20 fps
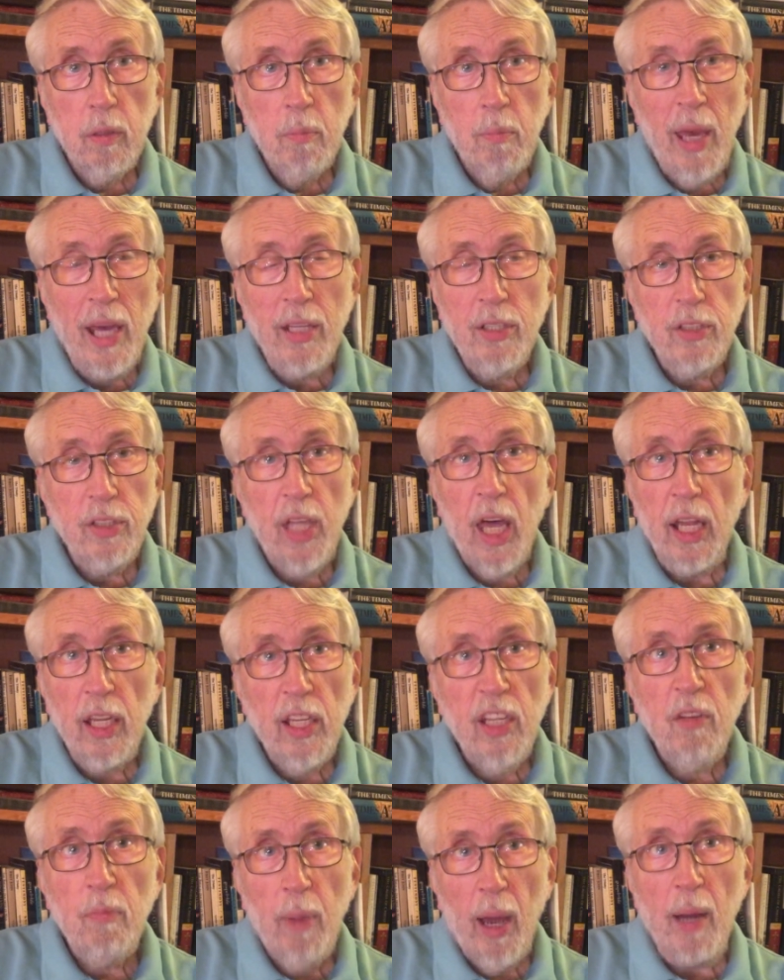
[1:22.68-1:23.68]
man does not
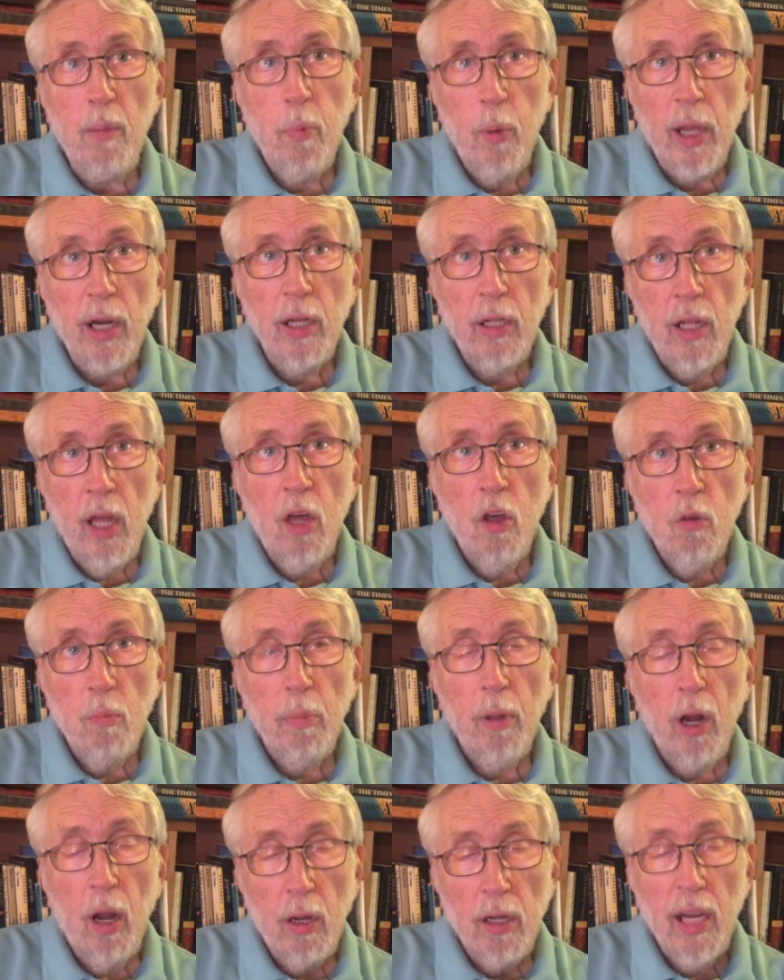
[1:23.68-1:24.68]
live by bread alone,
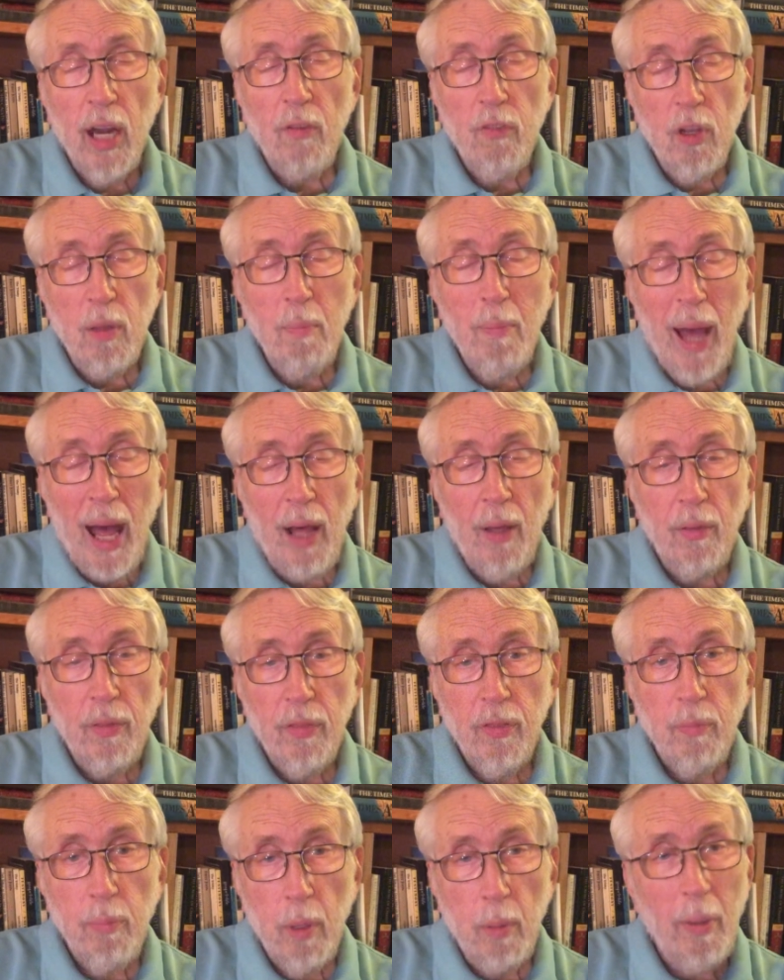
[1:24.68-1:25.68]
but on every
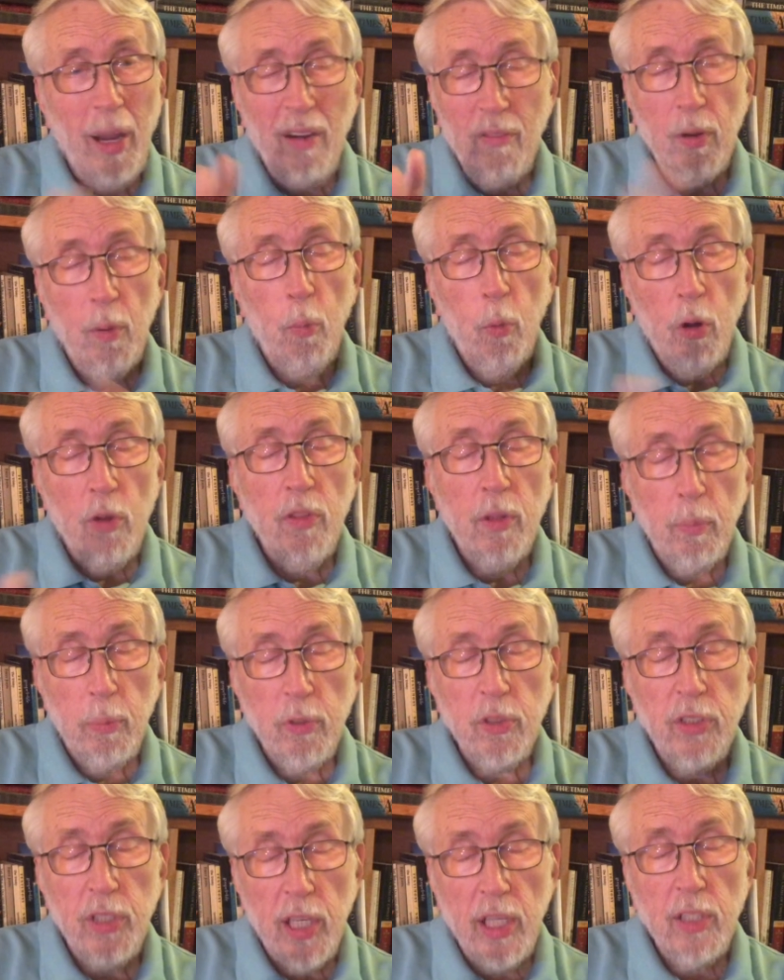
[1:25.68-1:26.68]
mouth, but by every word that
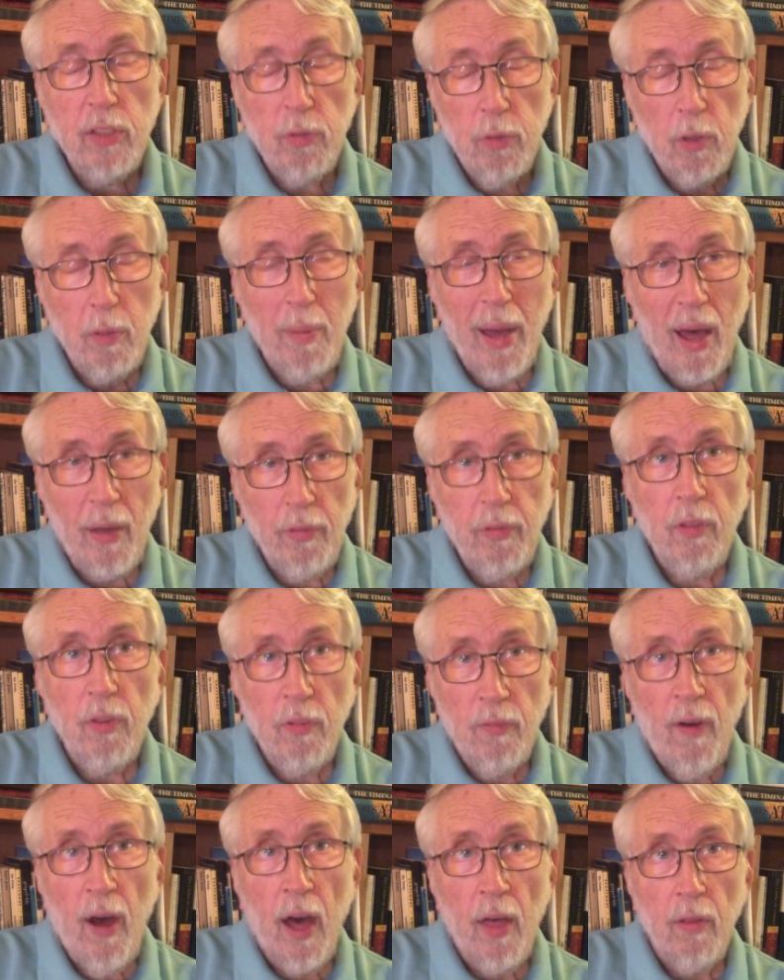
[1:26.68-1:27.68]
proceeds from the mouth of
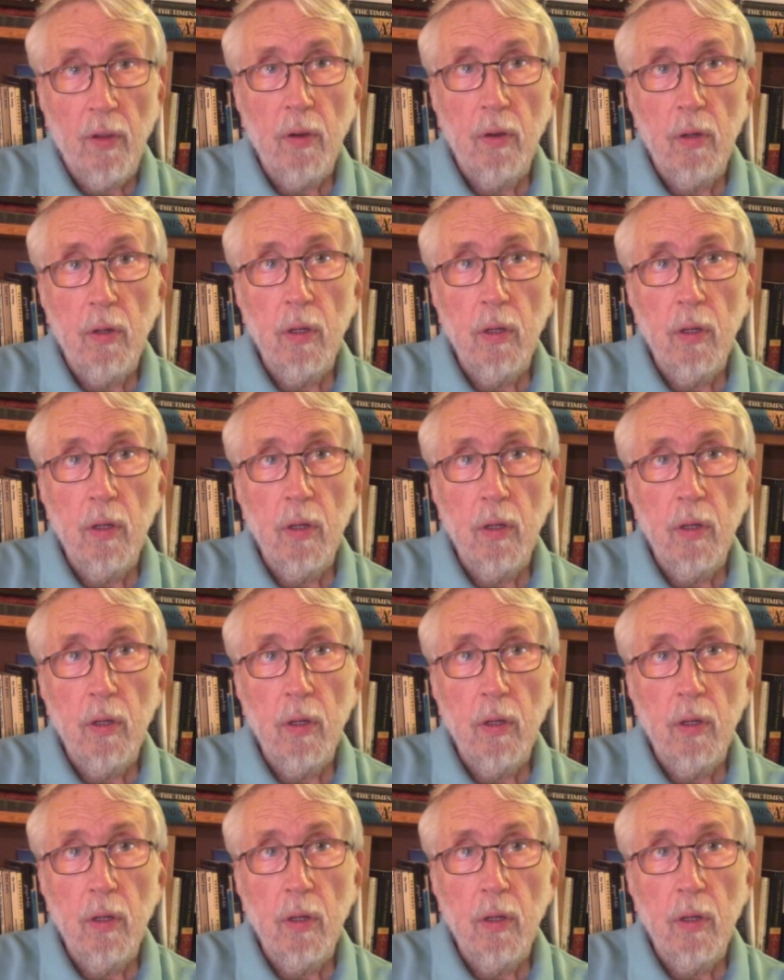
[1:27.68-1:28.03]
the Father.